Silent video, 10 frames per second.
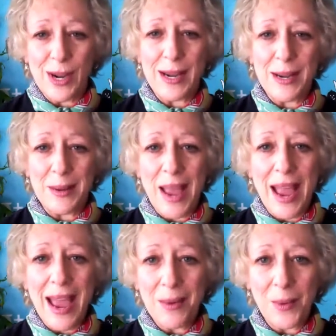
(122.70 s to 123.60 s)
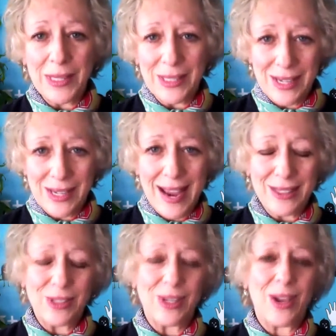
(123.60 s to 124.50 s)
I am at
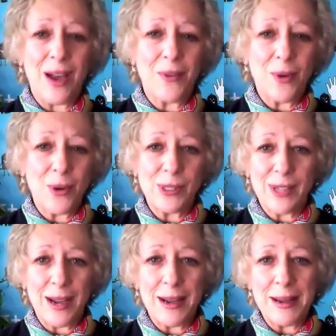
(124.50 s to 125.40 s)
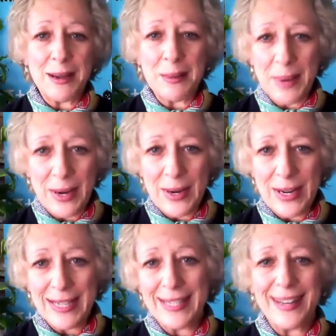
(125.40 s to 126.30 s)
whatsnext. Of course, I am
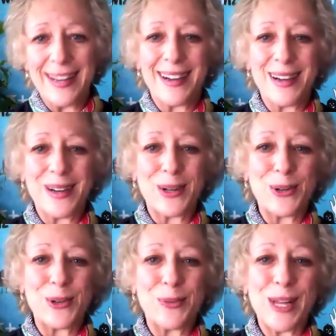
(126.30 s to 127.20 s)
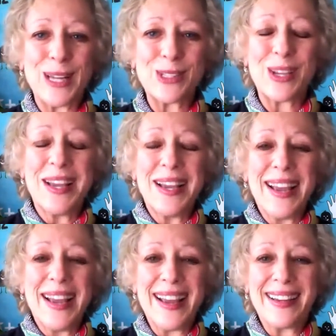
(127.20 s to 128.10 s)
on uh, Google Plus,
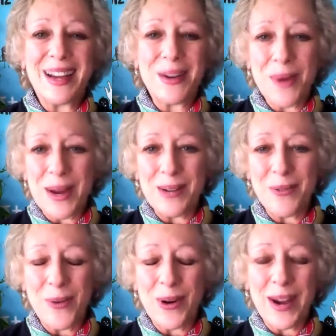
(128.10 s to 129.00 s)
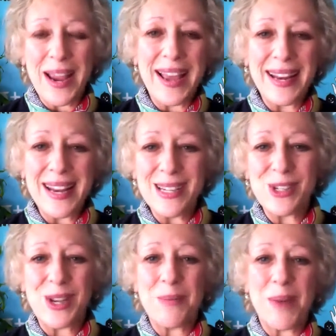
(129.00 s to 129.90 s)
and I write for AdAge.
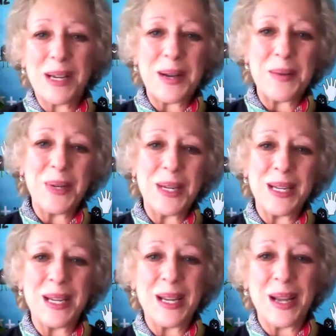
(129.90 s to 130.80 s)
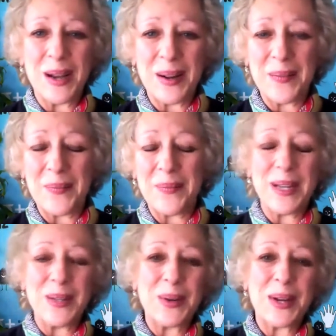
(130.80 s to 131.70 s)
And my company, um, my
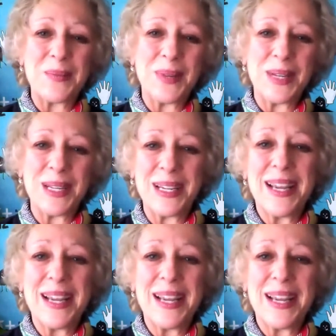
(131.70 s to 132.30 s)
new company,